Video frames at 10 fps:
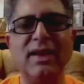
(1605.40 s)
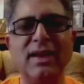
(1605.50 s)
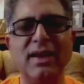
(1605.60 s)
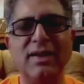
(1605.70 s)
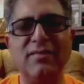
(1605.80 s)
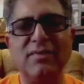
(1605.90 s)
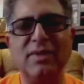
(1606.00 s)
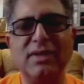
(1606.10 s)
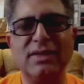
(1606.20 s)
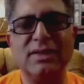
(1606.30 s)
uh,
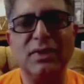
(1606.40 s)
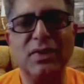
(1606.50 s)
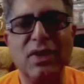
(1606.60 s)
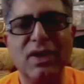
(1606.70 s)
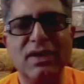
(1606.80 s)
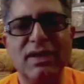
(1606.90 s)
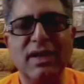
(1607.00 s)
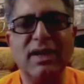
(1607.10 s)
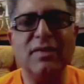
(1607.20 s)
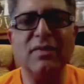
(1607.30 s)
so called
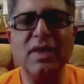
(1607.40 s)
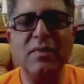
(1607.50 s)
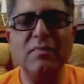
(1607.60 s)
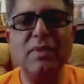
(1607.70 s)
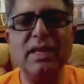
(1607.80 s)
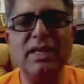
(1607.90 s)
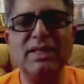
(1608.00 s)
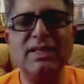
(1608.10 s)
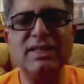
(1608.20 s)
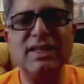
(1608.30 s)
uh,
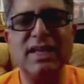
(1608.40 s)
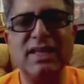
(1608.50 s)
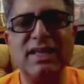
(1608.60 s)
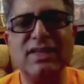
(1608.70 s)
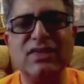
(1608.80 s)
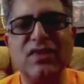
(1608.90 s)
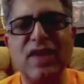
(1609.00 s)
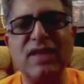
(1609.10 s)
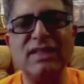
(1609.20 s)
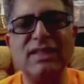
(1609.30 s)
militant atheist
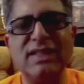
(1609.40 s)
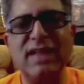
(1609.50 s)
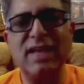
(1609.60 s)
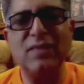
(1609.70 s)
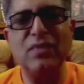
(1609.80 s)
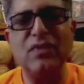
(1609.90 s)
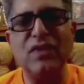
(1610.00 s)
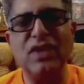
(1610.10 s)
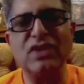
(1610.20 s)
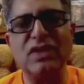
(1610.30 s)
friends and
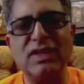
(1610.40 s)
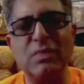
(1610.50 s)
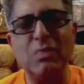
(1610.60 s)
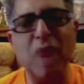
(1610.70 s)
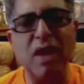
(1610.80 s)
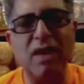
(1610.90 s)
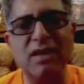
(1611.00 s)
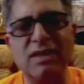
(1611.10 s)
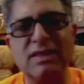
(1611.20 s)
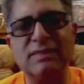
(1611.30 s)
professional
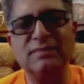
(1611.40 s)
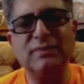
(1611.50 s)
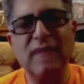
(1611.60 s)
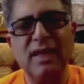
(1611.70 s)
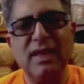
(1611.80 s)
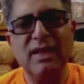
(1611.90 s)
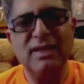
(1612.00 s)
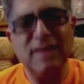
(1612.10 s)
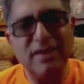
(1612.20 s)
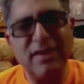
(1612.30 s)
debunkers.
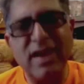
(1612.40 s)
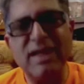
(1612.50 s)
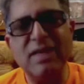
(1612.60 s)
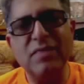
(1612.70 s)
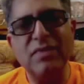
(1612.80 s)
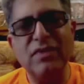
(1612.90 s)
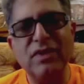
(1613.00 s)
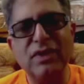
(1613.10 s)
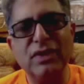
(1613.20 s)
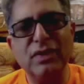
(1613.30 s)
Dear Randi,
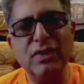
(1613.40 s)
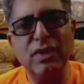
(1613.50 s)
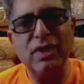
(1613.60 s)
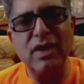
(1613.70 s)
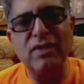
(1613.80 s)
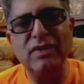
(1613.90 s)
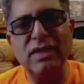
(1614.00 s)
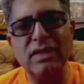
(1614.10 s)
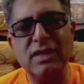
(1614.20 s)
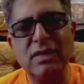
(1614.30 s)
before you go
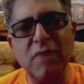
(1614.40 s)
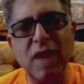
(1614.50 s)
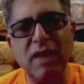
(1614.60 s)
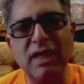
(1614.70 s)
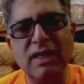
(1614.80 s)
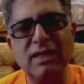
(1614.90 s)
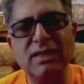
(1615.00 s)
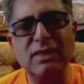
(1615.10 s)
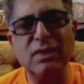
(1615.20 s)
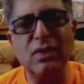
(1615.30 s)
around debunking
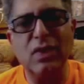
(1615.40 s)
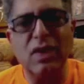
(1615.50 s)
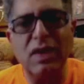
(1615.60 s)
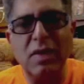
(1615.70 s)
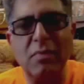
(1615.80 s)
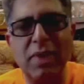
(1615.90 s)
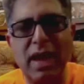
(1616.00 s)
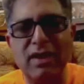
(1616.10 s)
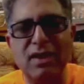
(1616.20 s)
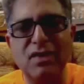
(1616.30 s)
the so-called
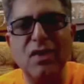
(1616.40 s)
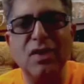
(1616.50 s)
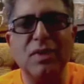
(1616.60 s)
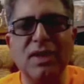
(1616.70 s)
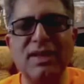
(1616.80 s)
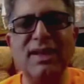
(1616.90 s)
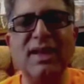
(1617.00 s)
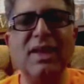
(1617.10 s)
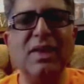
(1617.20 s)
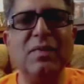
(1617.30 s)
paranormal.
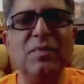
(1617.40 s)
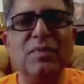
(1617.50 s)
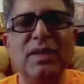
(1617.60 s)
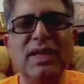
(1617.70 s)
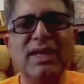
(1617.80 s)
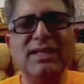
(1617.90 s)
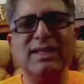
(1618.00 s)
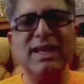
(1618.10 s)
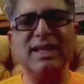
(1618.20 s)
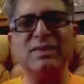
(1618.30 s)

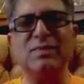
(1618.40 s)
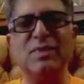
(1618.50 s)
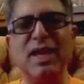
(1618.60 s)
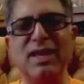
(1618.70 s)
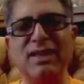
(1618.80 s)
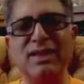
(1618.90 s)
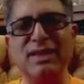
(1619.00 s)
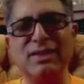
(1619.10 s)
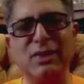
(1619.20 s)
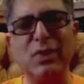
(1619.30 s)
Please explain
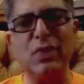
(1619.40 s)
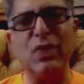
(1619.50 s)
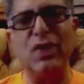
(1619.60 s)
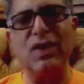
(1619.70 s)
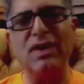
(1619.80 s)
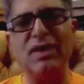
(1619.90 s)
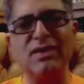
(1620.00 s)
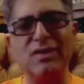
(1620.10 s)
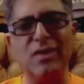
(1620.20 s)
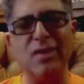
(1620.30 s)
the so-called
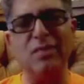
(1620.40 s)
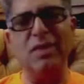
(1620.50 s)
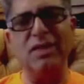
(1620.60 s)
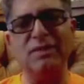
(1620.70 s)
normal.